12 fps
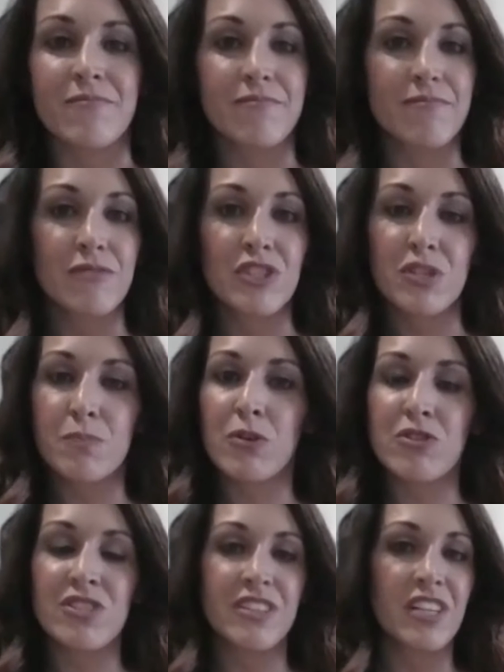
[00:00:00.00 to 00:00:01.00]
just
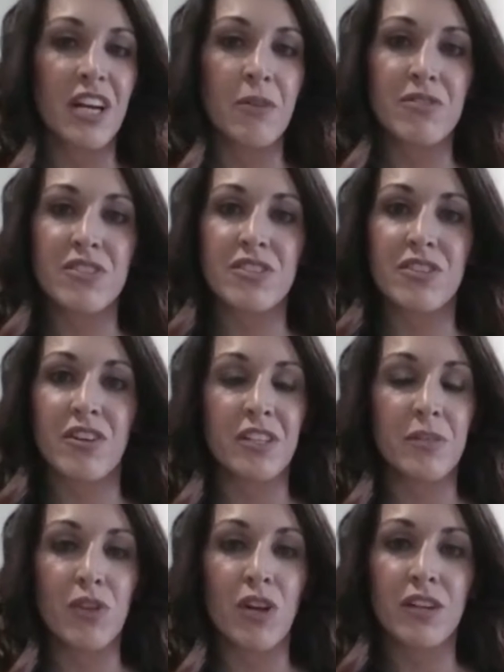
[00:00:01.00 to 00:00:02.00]
posted that I was starting to
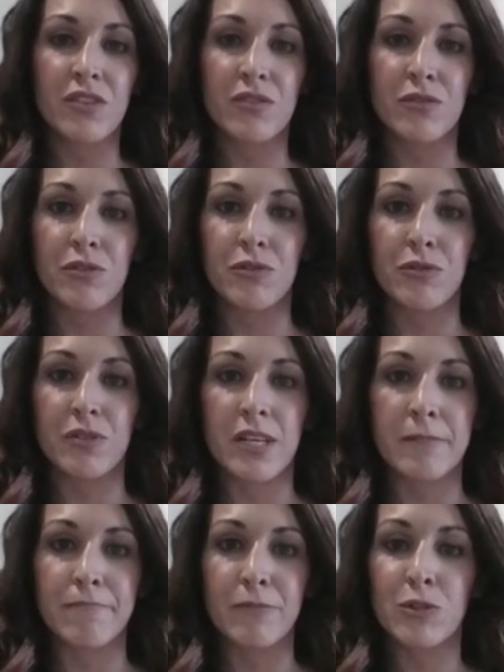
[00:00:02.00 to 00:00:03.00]
blog through
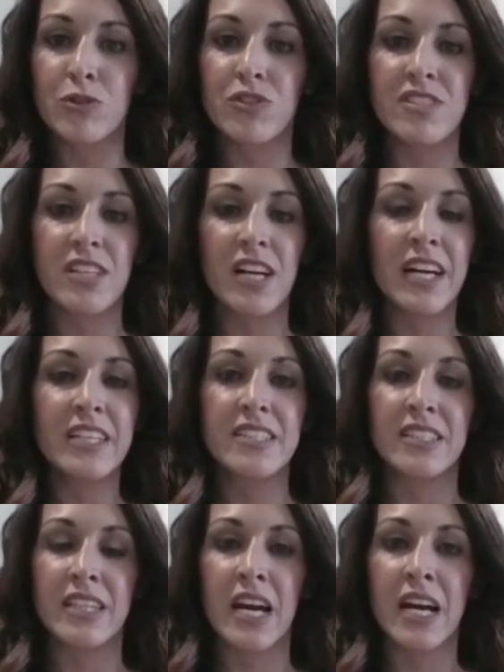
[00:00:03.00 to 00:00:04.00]
Google Slides,
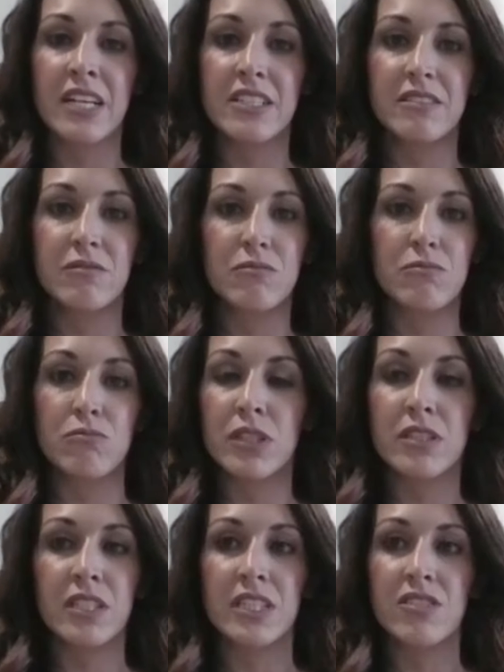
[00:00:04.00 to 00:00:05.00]
and that
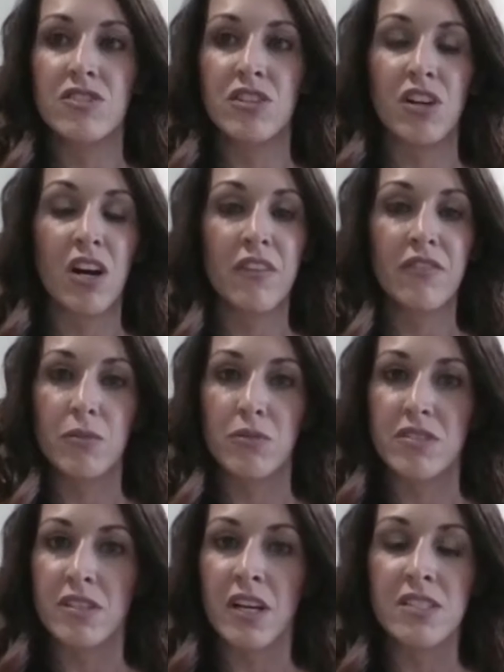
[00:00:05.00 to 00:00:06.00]
really took off. There was
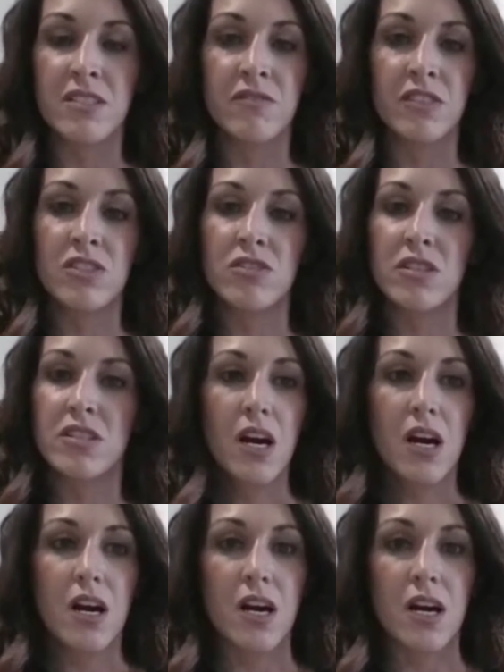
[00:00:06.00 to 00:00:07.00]
lots of interest.
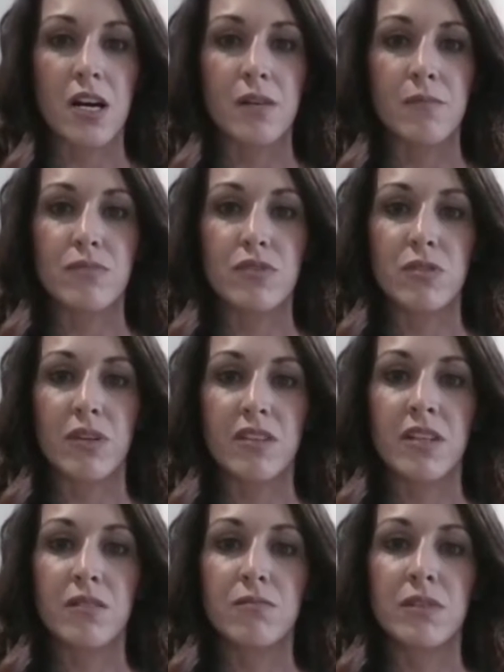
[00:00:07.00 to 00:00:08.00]
And so I
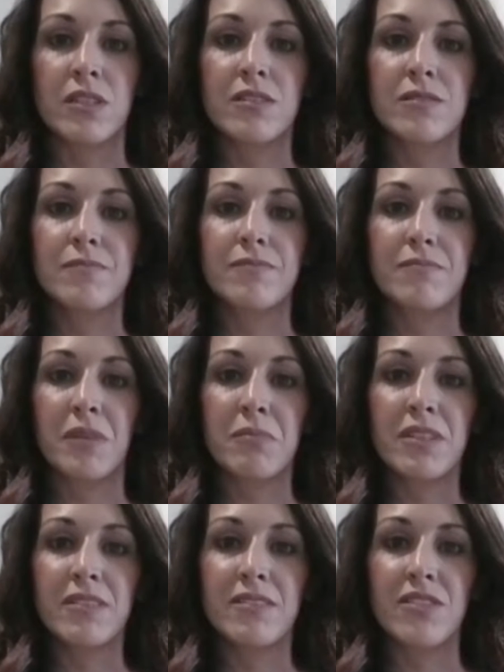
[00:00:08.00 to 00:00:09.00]
thought, well,
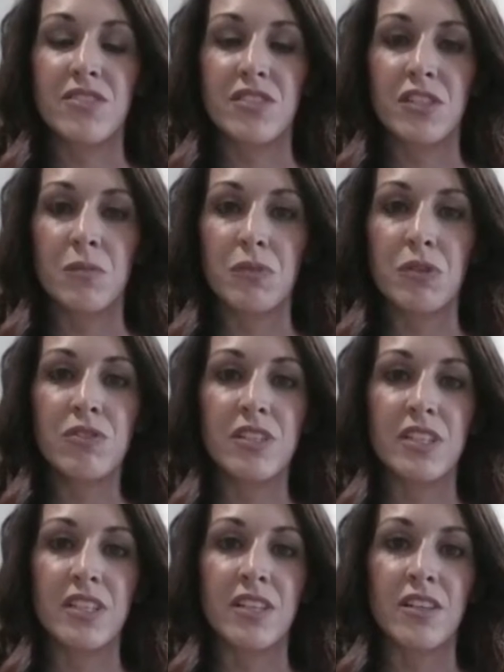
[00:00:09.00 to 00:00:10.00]
maybe there's a community
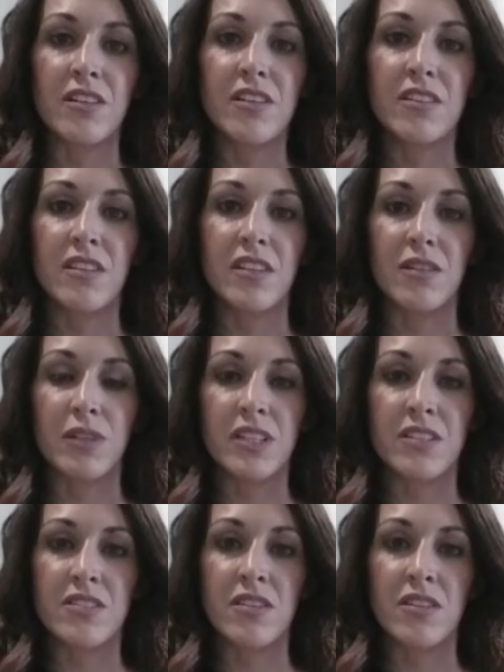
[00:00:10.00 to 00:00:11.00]
here that we can
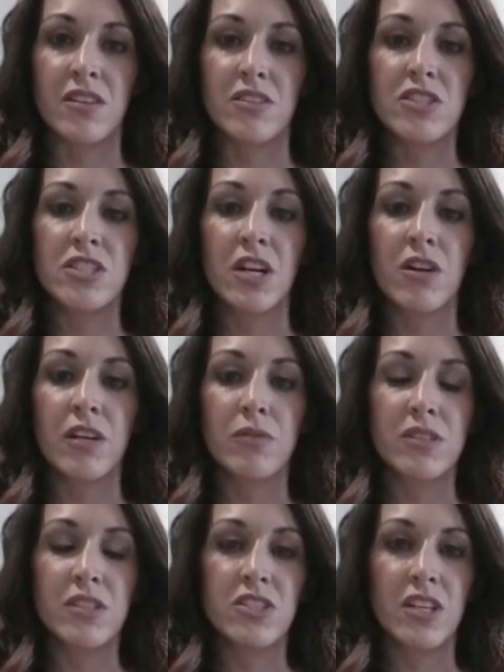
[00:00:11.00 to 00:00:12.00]
start sharing with
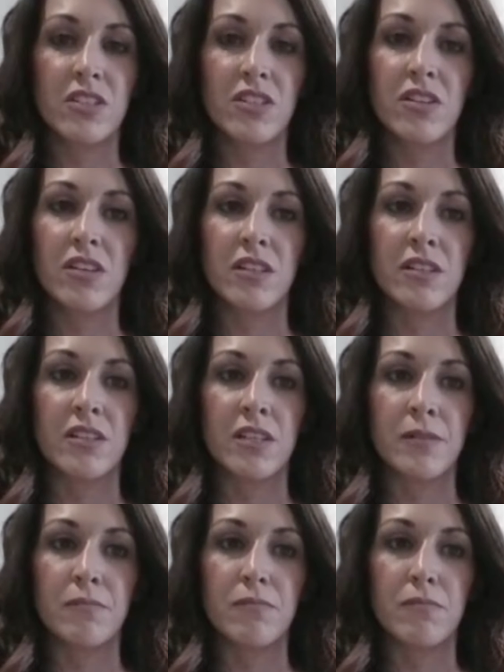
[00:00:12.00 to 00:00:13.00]
each other, and
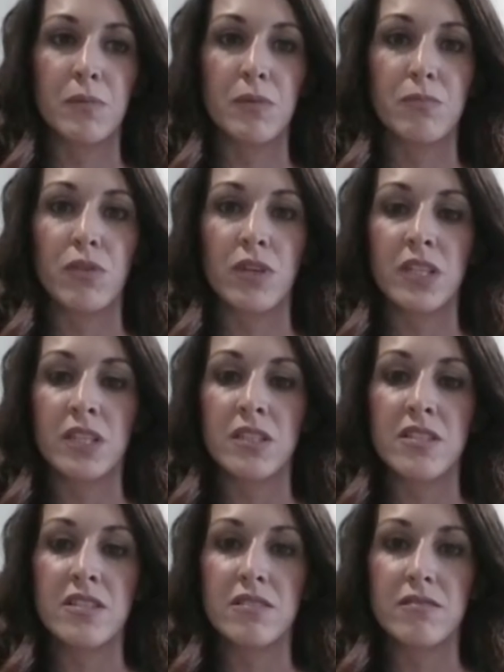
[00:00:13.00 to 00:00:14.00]
maybe bringing
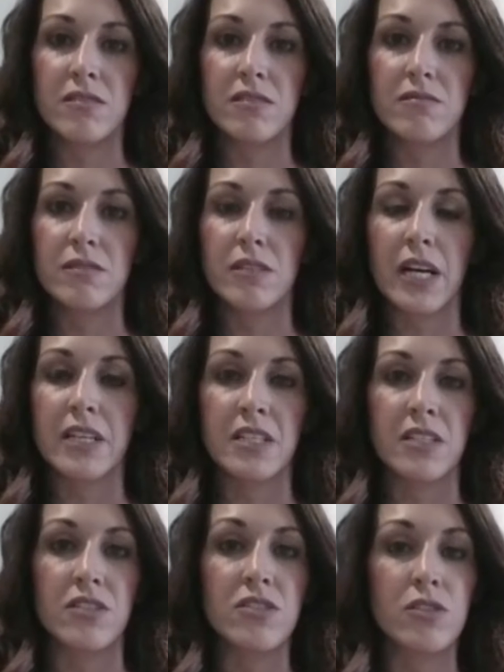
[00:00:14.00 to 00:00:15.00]
this idea
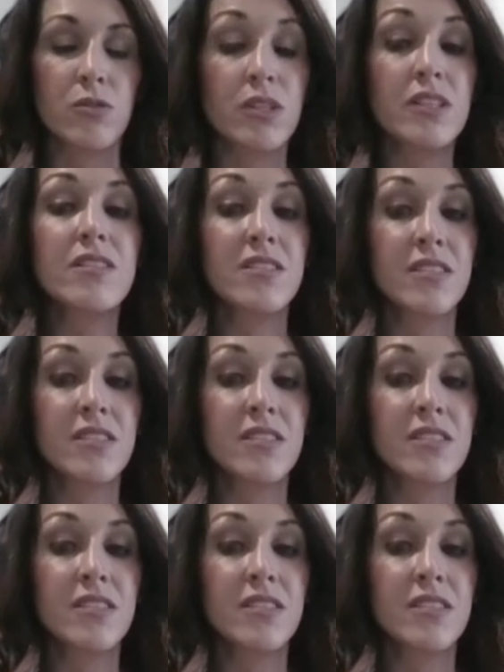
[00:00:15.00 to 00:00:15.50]
to students